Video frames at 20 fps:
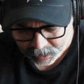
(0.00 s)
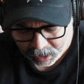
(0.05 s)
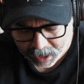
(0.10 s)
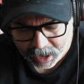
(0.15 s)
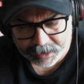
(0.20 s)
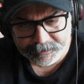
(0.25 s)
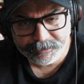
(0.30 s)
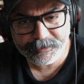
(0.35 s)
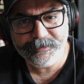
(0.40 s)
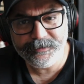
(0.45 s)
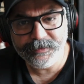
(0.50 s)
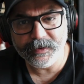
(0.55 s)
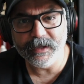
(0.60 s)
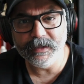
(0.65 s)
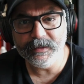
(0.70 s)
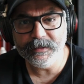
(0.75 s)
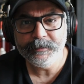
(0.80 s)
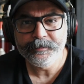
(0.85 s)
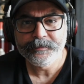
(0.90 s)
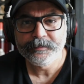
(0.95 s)
I
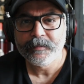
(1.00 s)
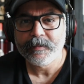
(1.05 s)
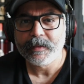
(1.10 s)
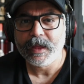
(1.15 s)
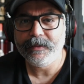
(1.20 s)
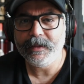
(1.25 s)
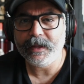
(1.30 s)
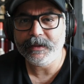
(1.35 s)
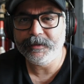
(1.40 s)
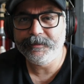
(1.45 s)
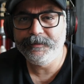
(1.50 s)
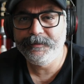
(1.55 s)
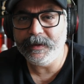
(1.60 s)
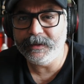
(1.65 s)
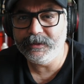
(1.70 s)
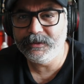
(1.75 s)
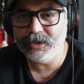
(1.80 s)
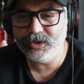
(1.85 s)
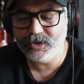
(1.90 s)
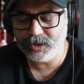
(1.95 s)
feel that the
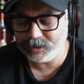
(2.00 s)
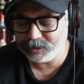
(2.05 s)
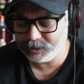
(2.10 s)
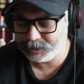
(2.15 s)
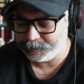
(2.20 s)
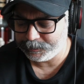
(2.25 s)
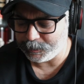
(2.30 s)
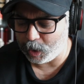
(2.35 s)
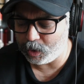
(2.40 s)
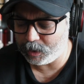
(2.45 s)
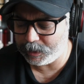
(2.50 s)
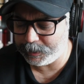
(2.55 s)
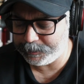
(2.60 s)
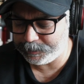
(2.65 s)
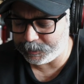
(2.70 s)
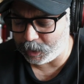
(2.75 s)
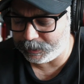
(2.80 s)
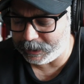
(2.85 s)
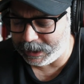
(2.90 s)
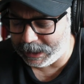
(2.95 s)
vintages or,
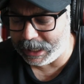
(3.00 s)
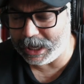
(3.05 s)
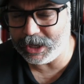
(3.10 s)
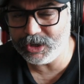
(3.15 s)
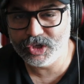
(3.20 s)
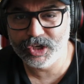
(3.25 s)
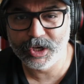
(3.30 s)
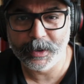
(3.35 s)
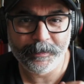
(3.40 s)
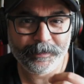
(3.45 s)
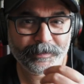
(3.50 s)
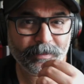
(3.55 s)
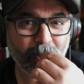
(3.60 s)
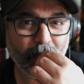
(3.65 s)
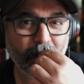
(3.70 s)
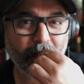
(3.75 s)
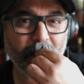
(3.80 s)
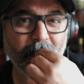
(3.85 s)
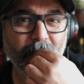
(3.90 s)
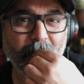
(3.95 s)
or the age
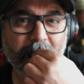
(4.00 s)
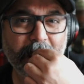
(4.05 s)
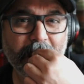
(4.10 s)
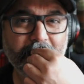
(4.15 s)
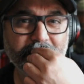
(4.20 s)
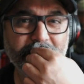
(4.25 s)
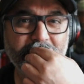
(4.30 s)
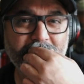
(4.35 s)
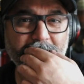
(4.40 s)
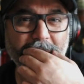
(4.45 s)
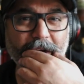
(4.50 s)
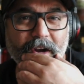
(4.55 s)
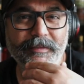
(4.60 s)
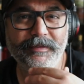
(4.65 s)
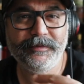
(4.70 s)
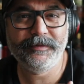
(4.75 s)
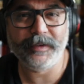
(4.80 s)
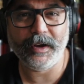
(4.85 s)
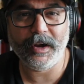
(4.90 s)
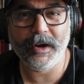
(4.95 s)
age
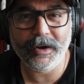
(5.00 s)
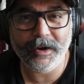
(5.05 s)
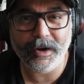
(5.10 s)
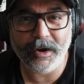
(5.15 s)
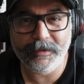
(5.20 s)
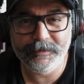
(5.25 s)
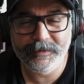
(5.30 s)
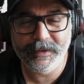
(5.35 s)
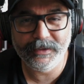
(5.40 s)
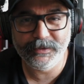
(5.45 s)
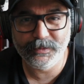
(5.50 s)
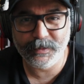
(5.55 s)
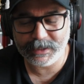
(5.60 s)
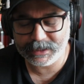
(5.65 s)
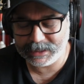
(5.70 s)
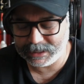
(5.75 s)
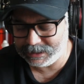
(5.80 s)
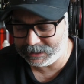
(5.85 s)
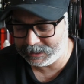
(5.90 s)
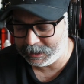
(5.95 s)
of uh, of these
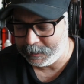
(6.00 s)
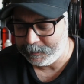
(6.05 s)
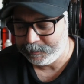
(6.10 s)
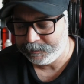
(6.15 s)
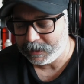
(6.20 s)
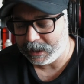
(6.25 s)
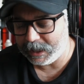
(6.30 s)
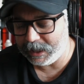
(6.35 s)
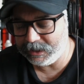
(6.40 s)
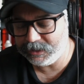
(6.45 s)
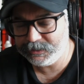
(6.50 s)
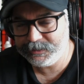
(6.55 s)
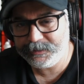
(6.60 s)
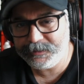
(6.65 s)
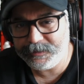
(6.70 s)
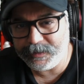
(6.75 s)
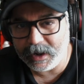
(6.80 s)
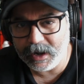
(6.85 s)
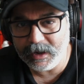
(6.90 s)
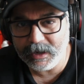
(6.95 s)
whiskies is
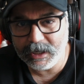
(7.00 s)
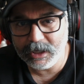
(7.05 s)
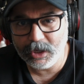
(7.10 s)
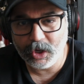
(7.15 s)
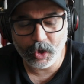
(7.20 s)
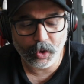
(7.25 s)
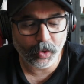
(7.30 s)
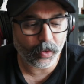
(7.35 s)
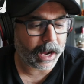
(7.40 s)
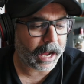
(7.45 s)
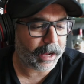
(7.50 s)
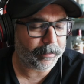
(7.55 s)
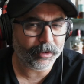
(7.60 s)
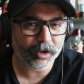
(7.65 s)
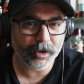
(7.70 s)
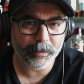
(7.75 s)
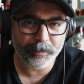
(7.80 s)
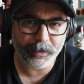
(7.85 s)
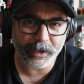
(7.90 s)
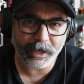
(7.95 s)
fairly low. I'm
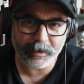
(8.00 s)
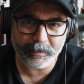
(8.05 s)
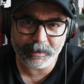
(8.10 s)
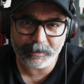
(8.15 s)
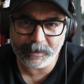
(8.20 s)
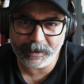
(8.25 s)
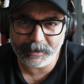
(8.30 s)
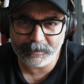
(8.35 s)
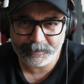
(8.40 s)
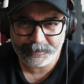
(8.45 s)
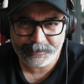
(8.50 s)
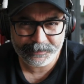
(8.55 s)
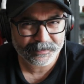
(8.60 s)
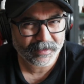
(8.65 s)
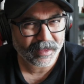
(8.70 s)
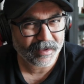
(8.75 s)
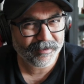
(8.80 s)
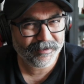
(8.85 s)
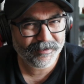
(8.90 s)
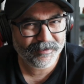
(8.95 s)
gonna put it between
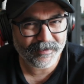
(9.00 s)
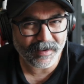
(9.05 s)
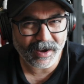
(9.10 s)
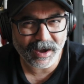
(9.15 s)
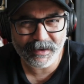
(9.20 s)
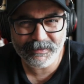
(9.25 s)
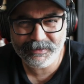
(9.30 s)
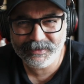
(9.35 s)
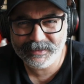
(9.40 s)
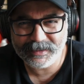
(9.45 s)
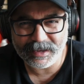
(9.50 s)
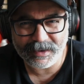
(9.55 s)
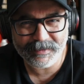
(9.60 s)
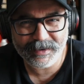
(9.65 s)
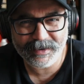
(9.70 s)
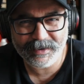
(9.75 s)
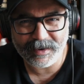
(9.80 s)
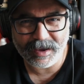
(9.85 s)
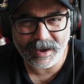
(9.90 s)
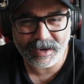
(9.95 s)
five,
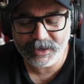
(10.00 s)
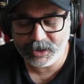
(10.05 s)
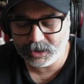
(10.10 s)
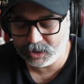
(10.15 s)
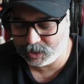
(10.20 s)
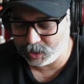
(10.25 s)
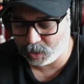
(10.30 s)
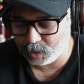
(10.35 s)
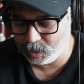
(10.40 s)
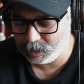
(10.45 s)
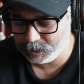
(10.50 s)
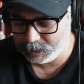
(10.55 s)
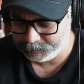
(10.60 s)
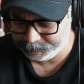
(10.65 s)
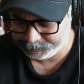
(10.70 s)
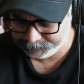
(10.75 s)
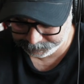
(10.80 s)
seven, nine years old,